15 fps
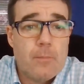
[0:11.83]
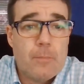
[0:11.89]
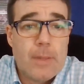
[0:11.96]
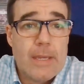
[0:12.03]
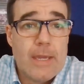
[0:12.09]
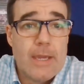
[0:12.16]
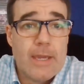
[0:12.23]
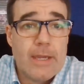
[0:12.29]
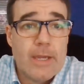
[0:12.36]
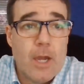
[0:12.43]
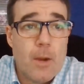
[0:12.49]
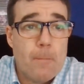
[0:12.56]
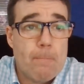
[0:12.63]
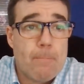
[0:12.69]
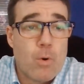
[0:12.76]
being
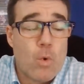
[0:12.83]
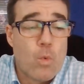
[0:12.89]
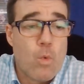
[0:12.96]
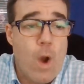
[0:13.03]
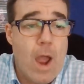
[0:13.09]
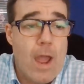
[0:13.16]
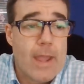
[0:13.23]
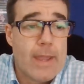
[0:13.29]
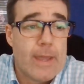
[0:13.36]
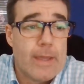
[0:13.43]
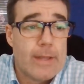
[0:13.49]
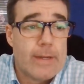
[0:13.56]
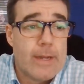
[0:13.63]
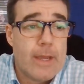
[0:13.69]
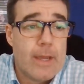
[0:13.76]

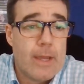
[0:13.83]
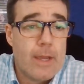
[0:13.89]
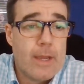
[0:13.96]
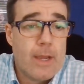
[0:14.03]
Bryan